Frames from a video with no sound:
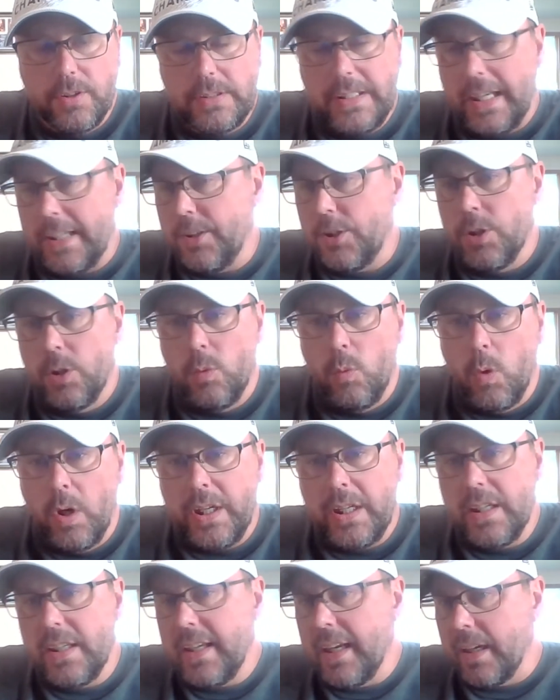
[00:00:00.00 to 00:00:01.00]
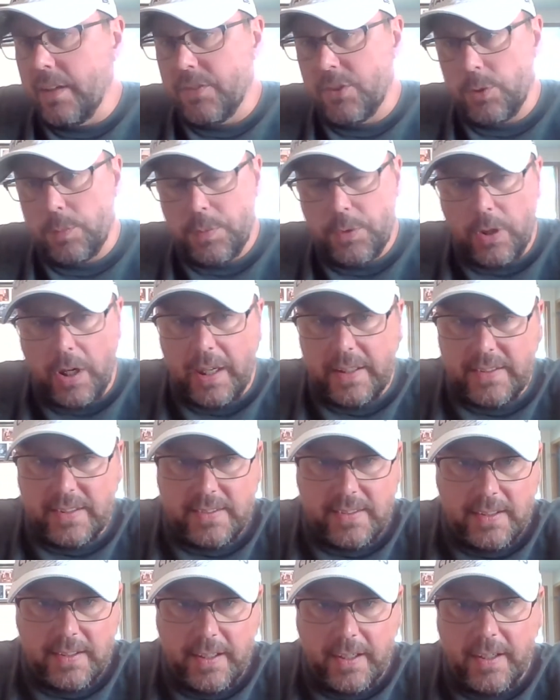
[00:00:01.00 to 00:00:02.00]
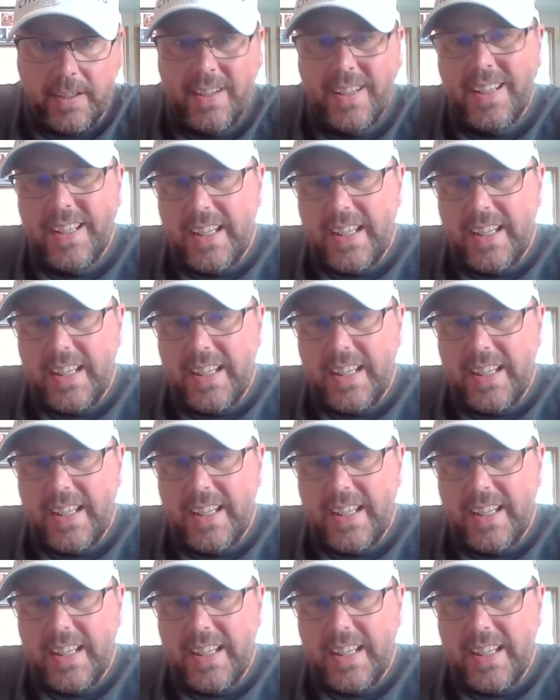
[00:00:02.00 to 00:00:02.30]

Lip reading: Okay, you don't want any kind of surprises in there.